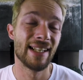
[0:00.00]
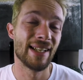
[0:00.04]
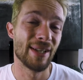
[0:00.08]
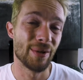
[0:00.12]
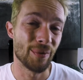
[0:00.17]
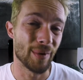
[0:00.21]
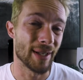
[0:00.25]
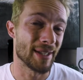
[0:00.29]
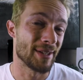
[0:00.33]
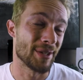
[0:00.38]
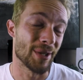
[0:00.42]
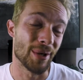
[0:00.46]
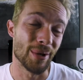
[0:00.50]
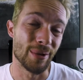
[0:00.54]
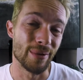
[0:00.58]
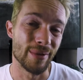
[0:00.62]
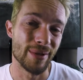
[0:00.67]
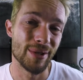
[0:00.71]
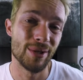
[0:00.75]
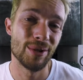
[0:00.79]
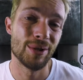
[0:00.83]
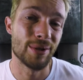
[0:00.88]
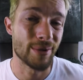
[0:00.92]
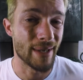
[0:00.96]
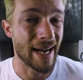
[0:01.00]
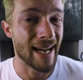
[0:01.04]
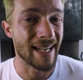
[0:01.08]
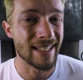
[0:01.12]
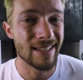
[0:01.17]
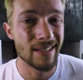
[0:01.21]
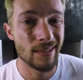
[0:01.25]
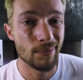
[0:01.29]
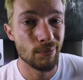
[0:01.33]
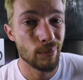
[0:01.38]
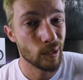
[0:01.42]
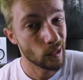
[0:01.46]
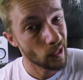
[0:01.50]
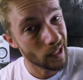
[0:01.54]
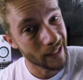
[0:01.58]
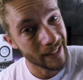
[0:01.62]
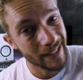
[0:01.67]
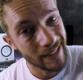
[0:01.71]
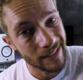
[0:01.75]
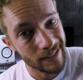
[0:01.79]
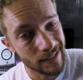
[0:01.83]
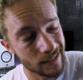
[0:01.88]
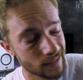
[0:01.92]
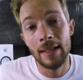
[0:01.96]
with those cracked
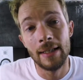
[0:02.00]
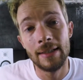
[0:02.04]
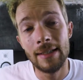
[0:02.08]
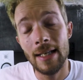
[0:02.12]
plugins.